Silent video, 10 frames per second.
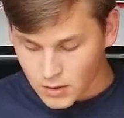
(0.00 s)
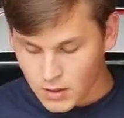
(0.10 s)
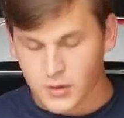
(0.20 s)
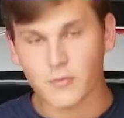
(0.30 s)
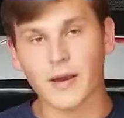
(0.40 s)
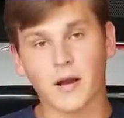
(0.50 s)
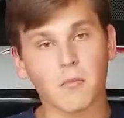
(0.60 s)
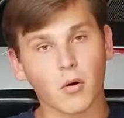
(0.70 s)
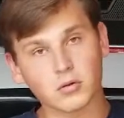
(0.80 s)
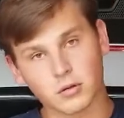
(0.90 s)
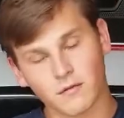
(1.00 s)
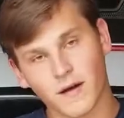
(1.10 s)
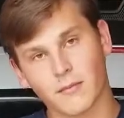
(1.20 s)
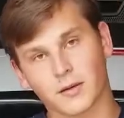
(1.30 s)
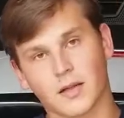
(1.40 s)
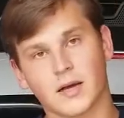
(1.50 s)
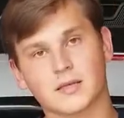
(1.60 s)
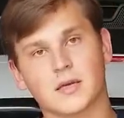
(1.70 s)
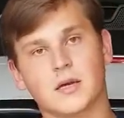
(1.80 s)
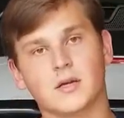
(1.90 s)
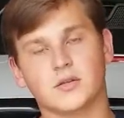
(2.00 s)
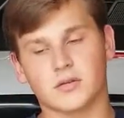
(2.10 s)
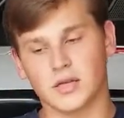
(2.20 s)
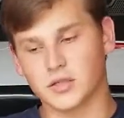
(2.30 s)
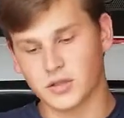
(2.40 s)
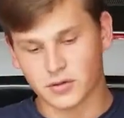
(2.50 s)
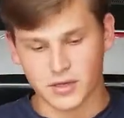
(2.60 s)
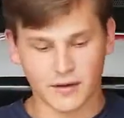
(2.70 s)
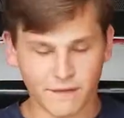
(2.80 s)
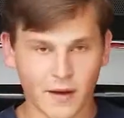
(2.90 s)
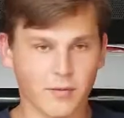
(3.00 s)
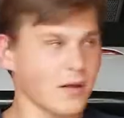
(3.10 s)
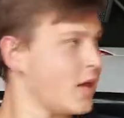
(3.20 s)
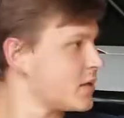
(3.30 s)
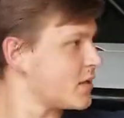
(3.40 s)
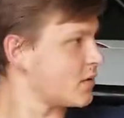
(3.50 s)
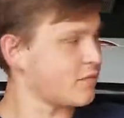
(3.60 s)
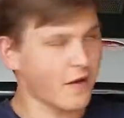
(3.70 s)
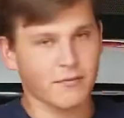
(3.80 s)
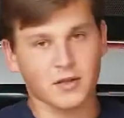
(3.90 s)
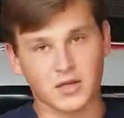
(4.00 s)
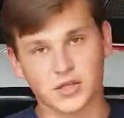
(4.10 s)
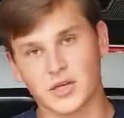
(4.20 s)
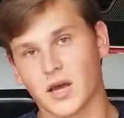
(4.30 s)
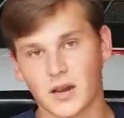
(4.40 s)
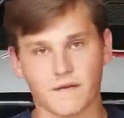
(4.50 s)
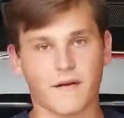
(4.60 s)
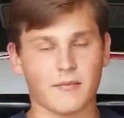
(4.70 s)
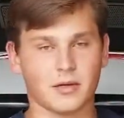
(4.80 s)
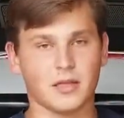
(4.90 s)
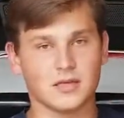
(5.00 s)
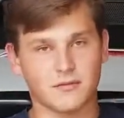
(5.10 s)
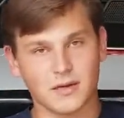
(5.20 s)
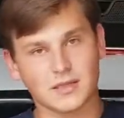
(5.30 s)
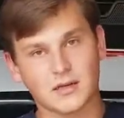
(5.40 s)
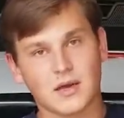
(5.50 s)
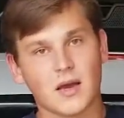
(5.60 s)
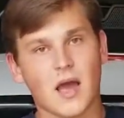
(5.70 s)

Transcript: You make a mold with fiberglass. So essentially you take fiberglass sheet and a fiberglass resin,